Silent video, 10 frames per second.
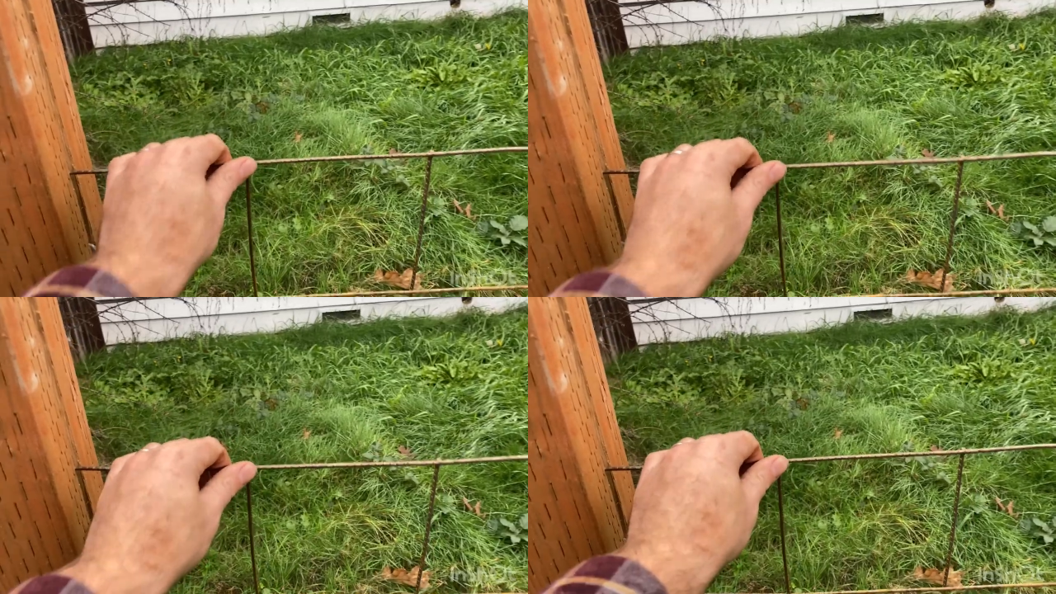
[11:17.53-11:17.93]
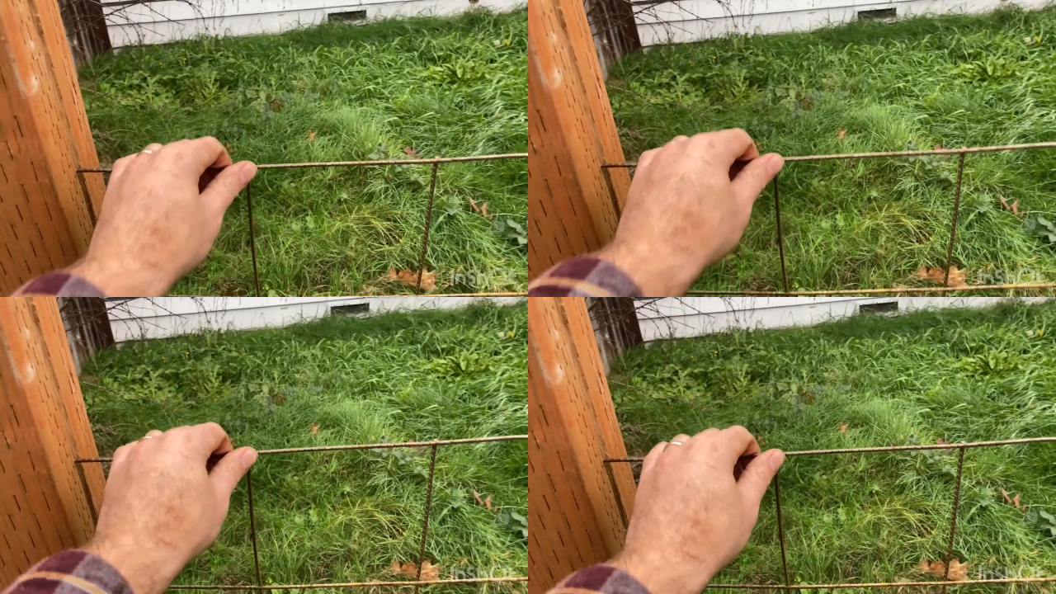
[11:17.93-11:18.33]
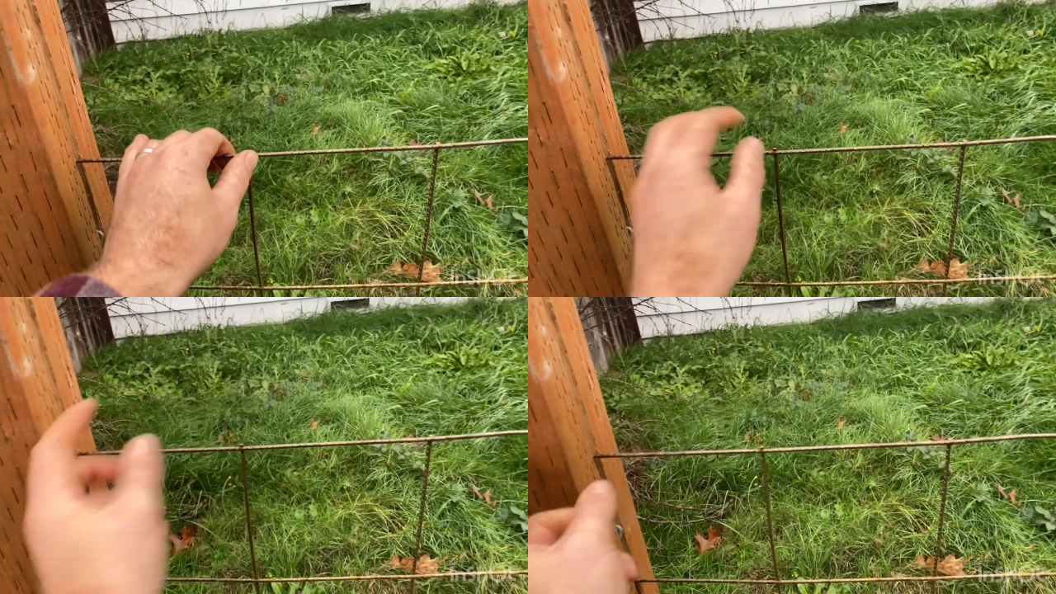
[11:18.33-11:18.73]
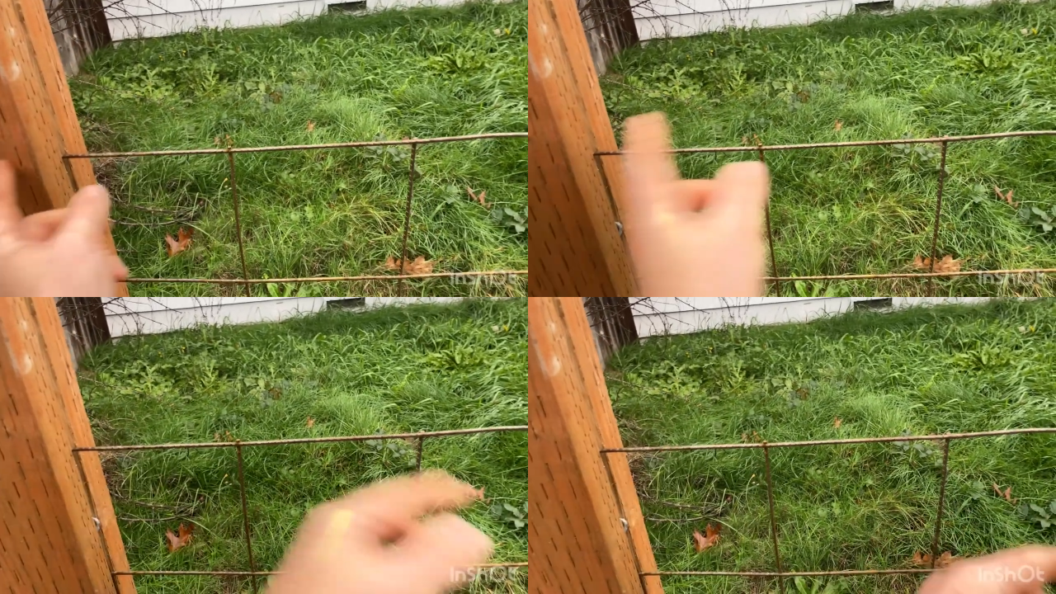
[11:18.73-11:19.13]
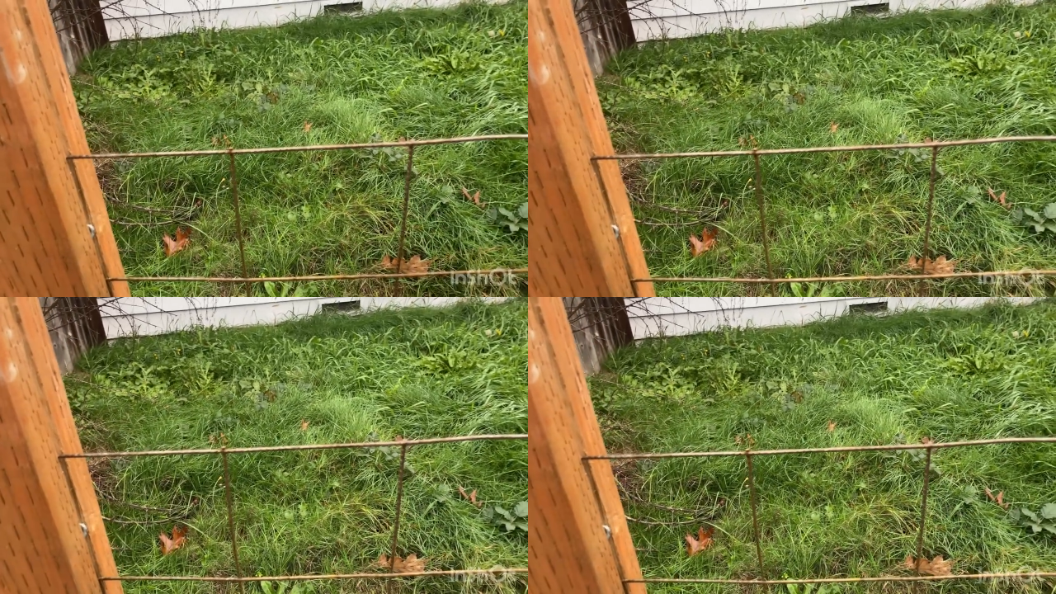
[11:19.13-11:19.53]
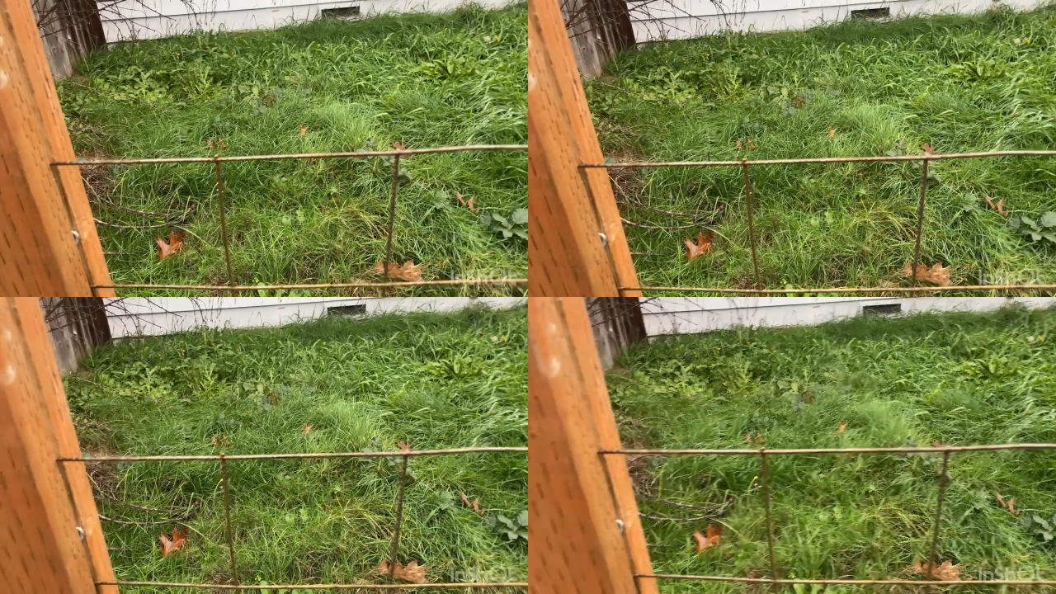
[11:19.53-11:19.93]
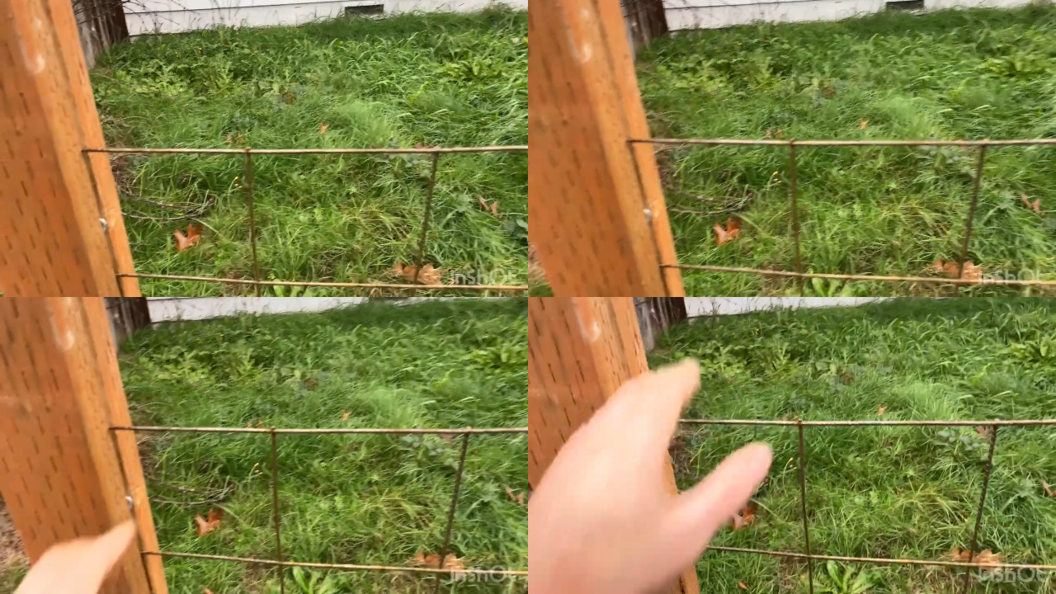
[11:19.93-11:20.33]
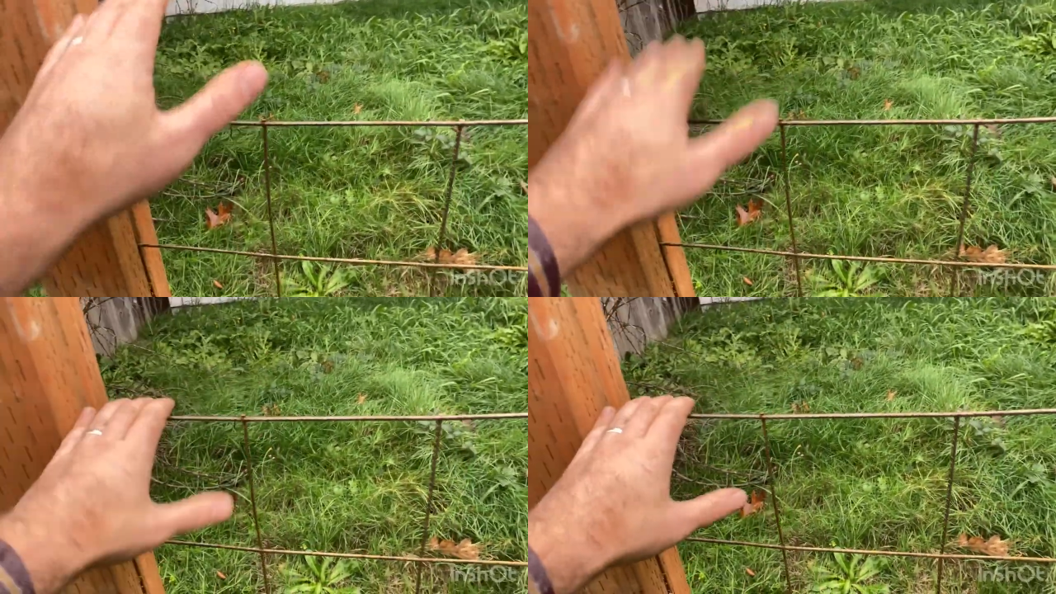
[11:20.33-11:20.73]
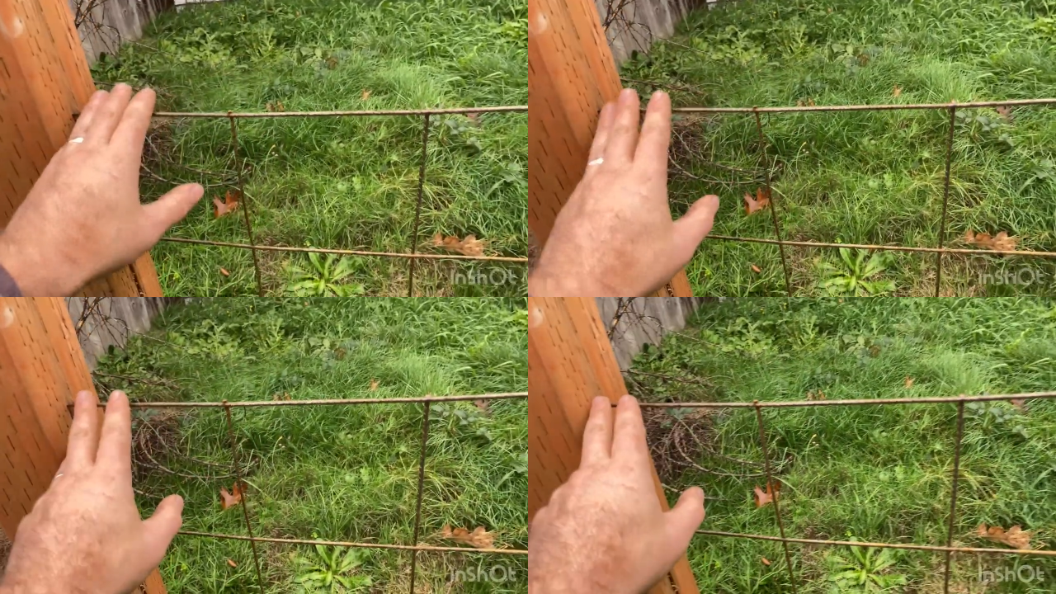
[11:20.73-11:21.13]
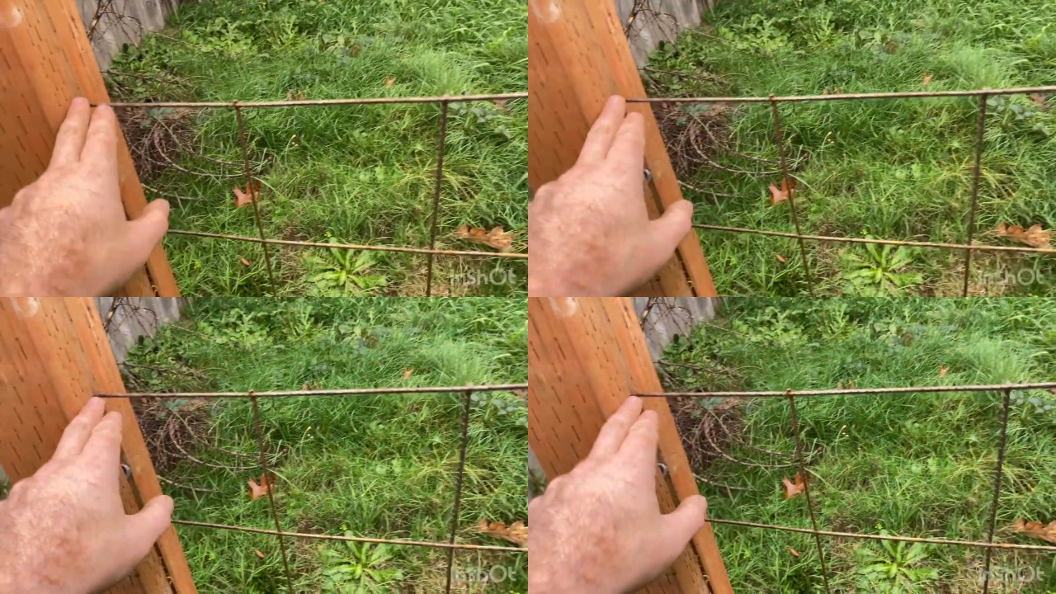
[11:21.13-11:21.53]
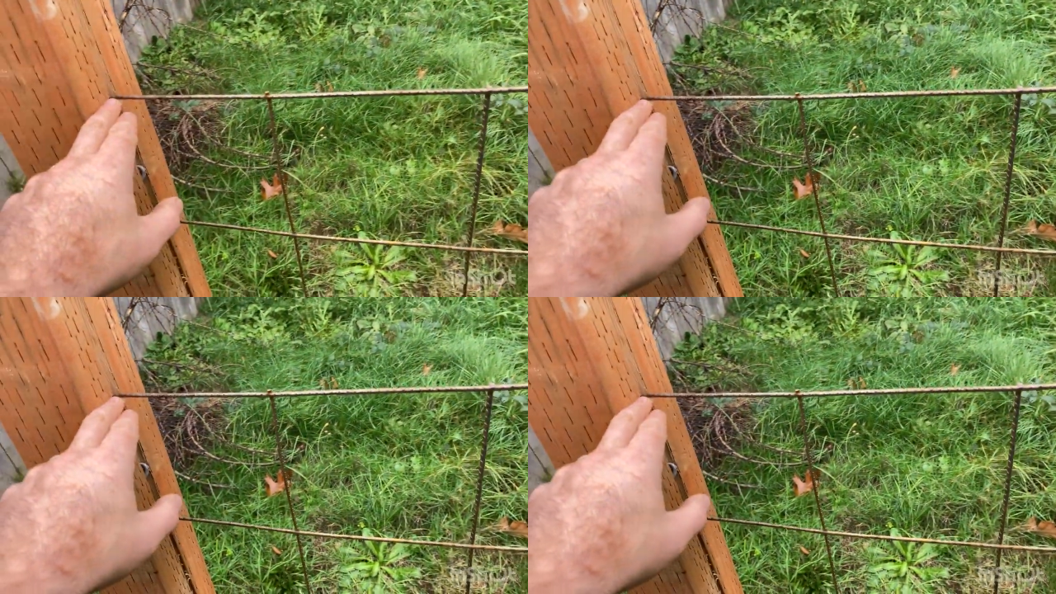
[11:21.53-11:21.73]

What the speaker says: No face is visible, so there are no lips to read.